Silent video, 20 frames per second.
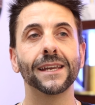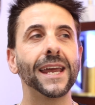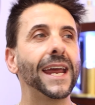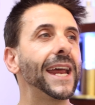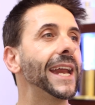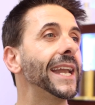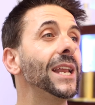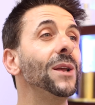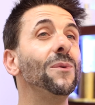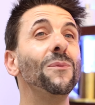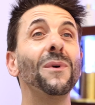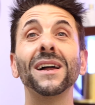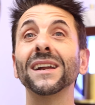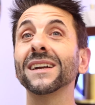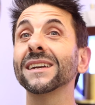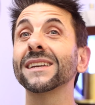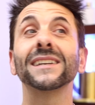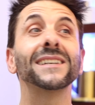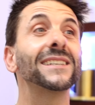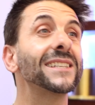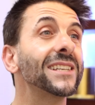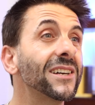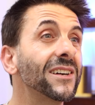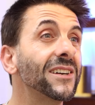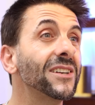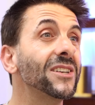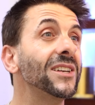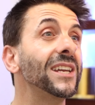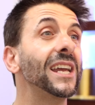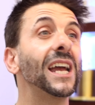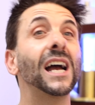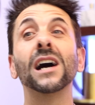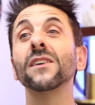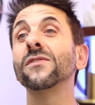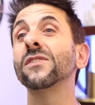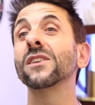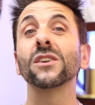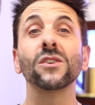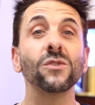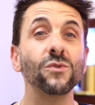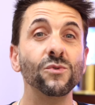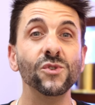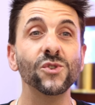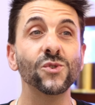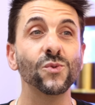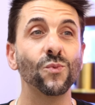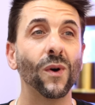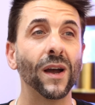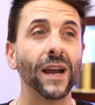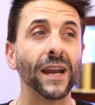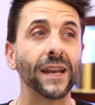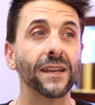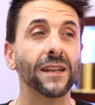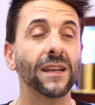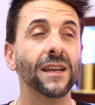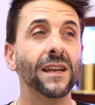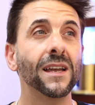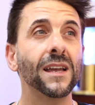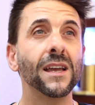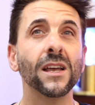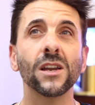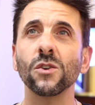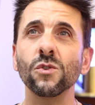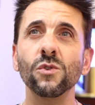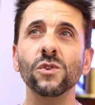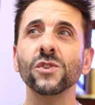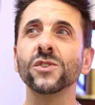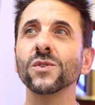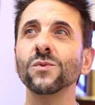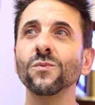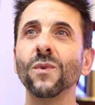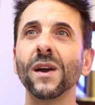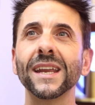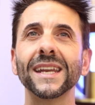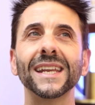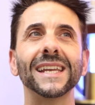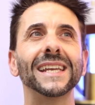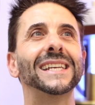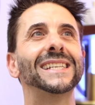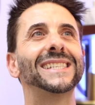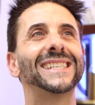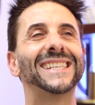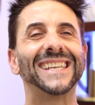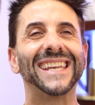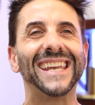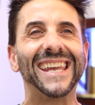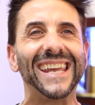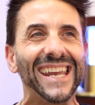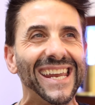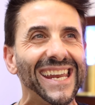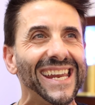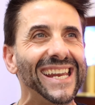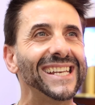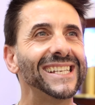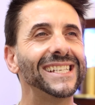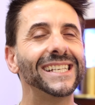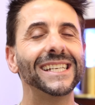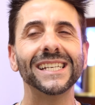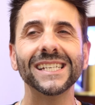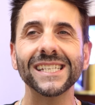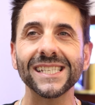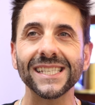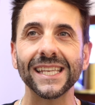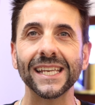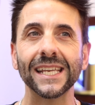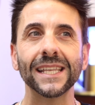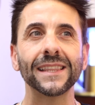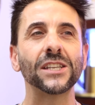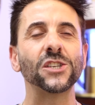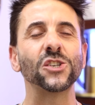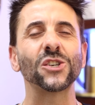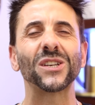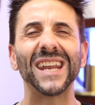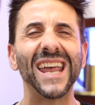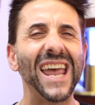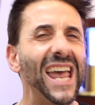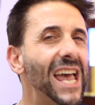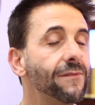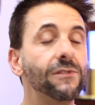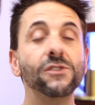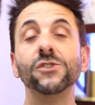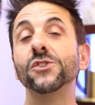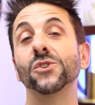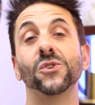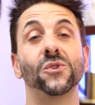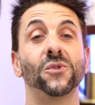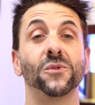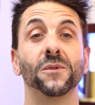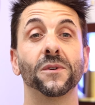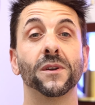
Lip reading: Anyone can tell you how to lose weight. Losing weight is the easiest thing that you could ever do.